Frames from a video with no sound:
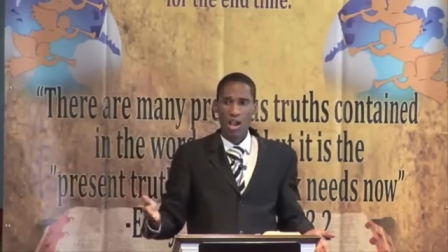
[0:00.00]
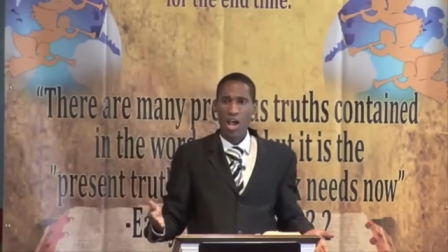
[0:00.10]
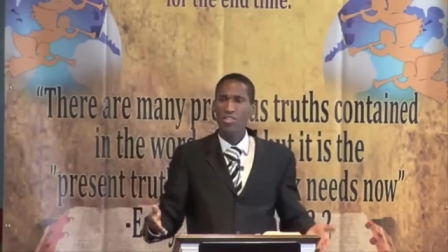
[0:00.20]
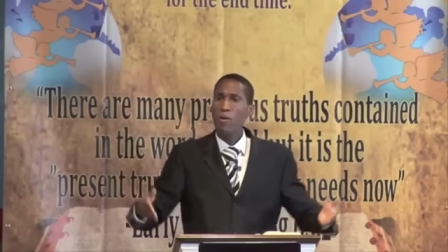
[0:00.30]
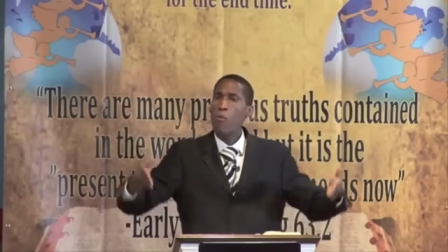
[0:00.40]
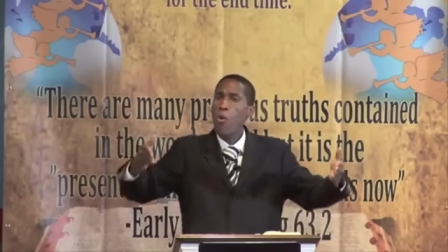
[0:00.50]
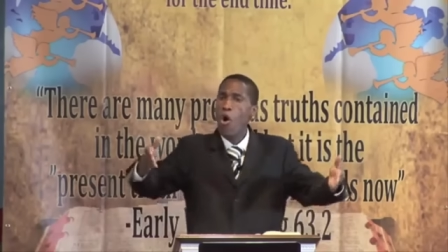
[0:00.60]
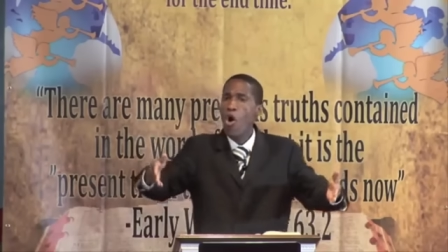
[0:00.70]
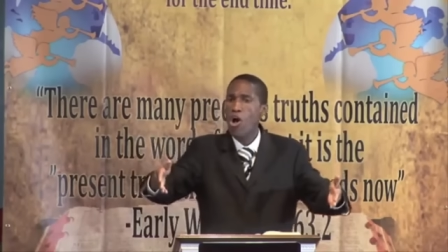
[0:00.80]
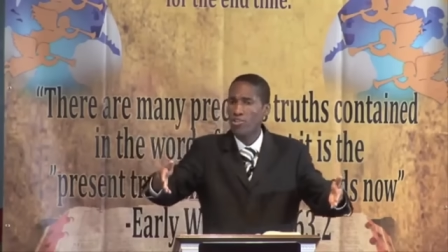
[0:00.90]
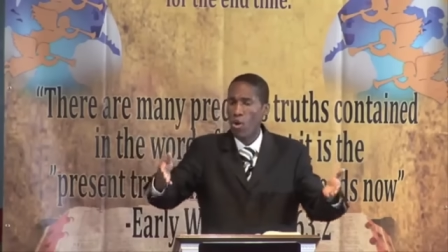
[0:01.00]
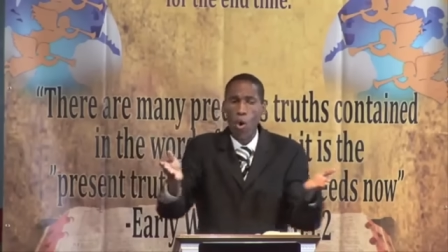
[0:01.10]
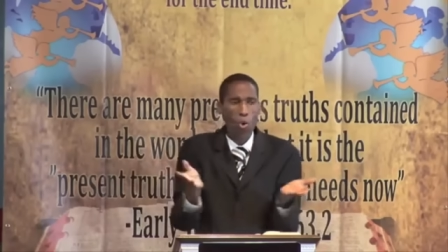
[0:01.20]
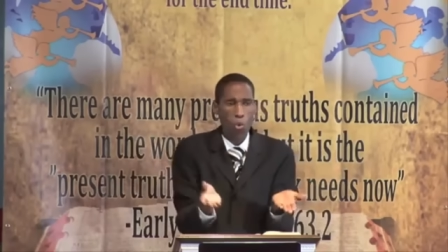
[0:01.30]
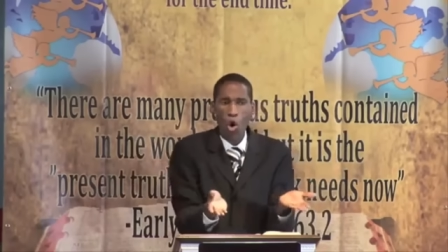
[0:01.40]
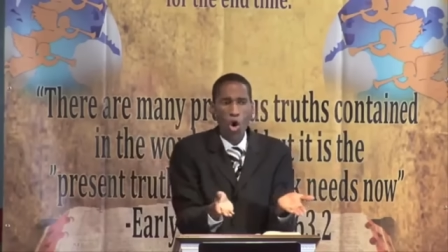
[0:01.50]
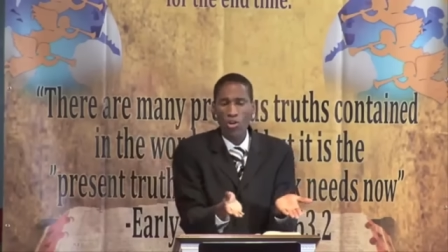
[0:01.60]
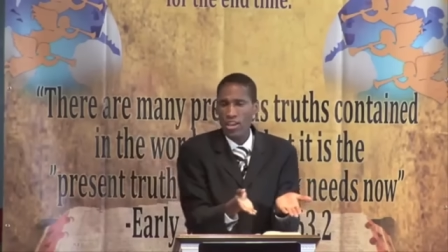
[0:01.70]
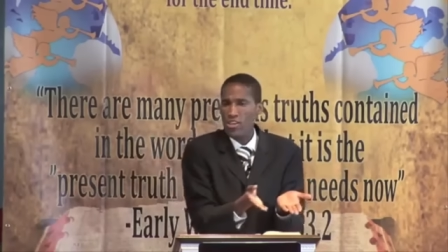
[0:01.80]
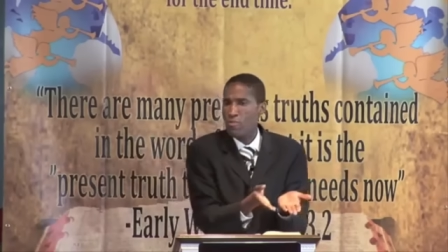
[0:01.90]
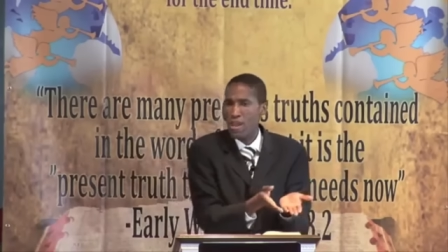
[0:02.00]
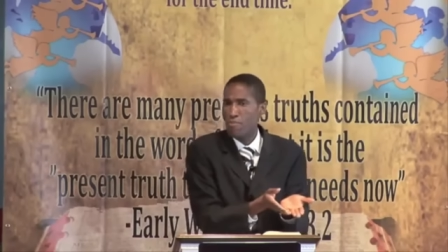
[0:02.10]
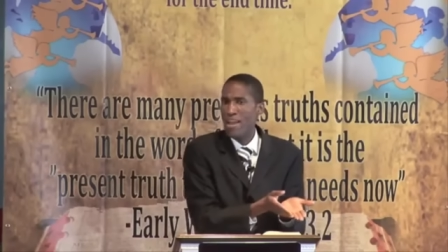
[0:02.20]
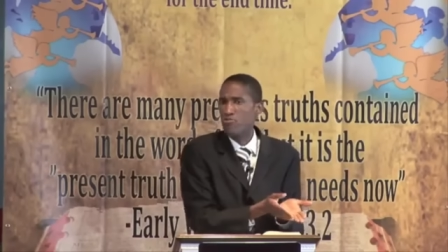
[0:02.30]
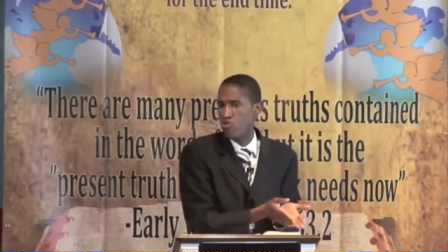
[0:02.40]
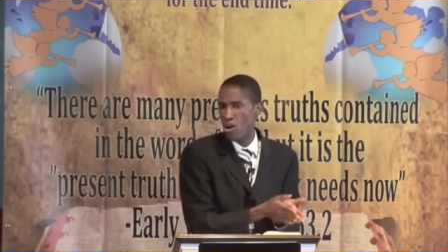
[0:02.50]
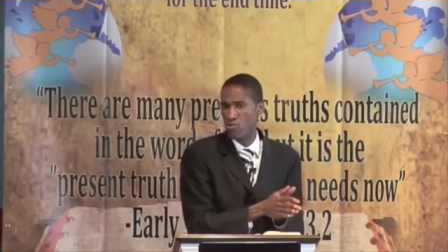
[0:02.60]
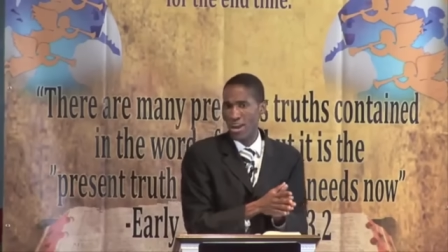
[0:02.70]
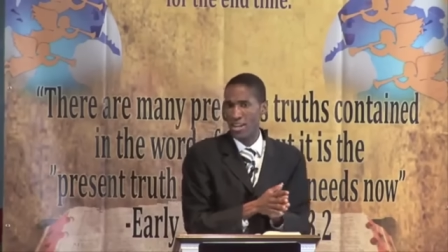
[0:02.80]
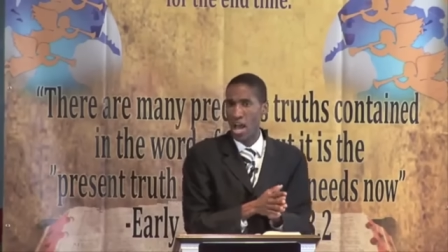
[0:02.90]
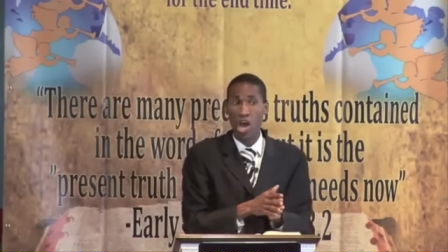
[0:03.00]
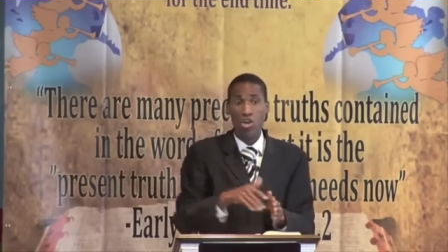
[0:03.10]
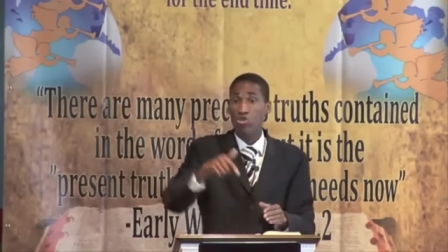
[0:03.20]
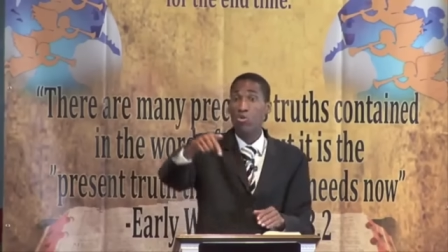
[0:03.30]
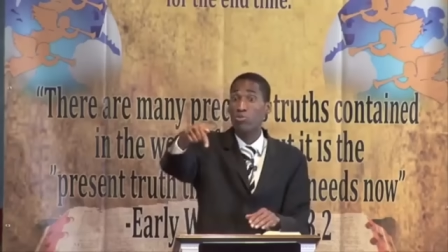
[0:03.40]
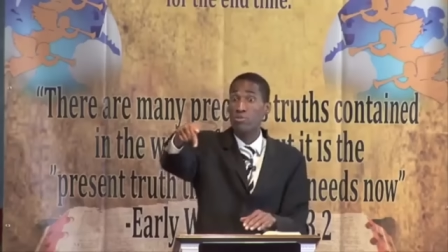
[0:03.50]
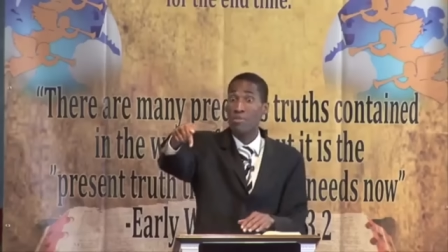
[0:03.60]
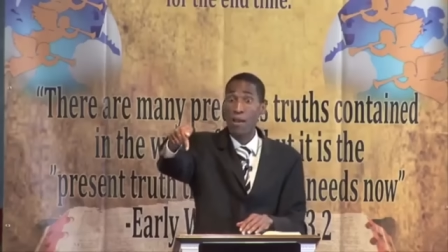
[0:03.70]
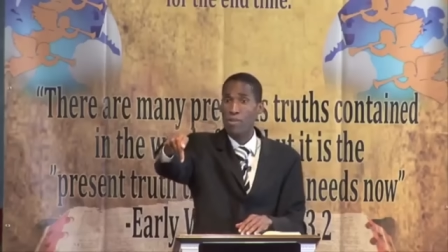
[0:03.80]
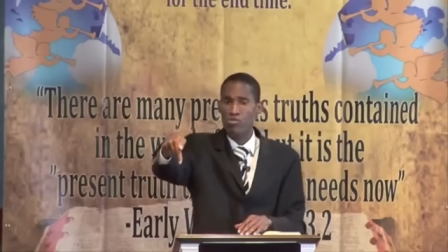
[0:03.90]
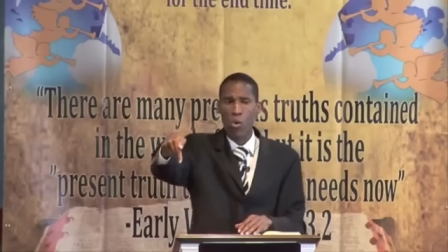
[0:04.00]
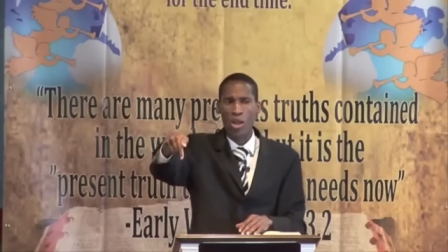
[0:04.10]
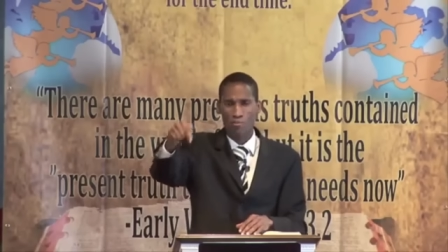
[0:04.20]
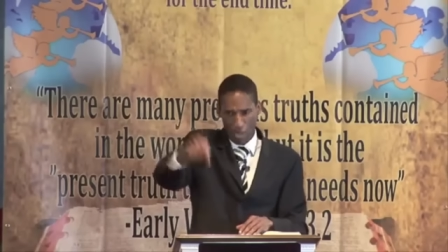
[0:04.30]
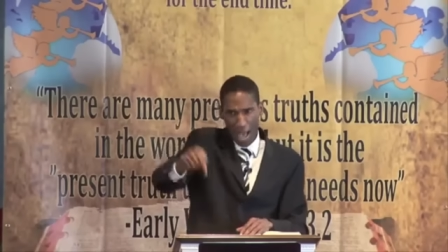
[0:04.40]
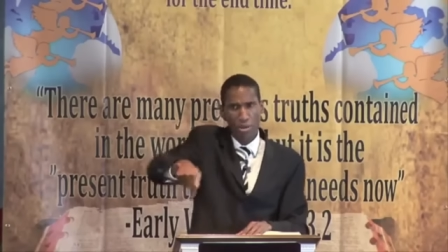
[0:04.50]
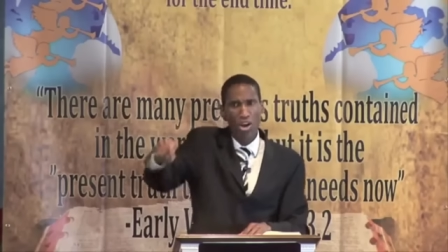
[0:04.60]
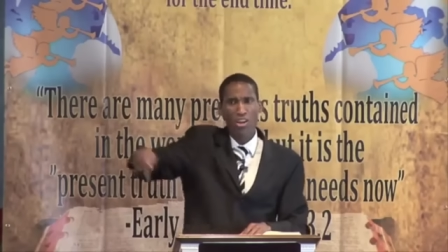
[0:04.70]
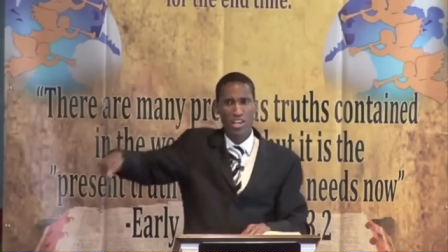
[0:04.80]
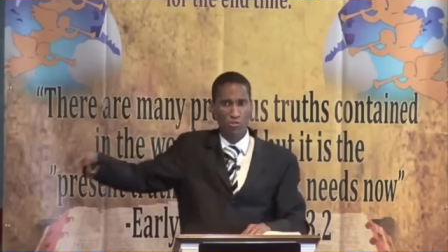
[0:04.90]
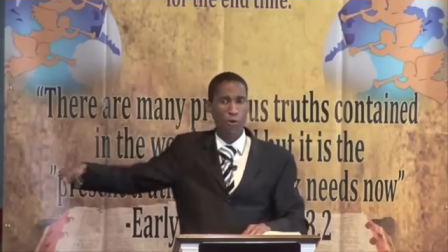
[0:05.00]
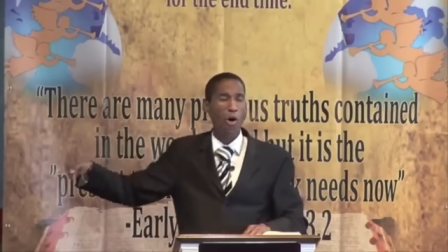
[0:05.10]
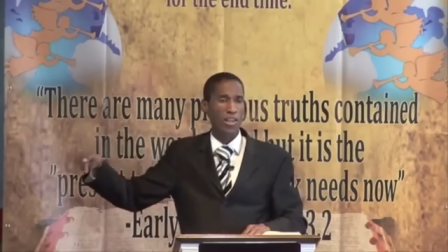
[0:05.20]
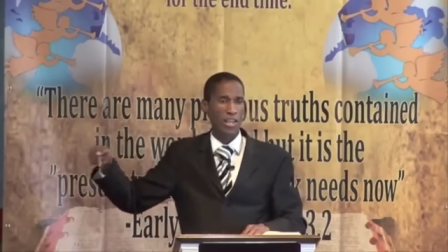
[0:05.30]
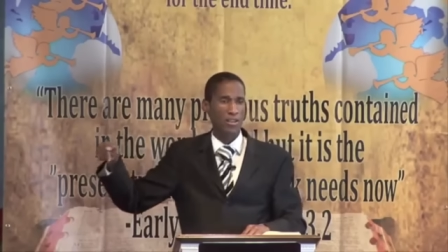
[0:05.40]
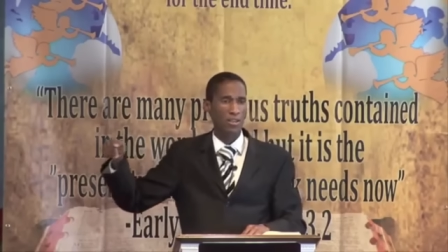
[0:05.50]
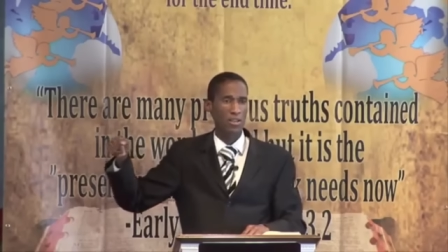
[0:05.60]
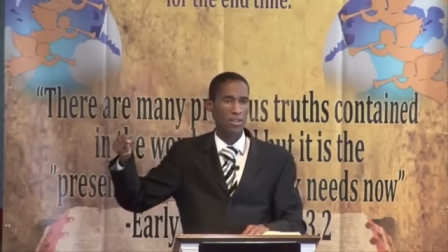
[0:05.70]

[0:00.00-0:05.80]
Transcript: And the world, the whole world is being made drunk right now. So that means what? Babylon is fallen.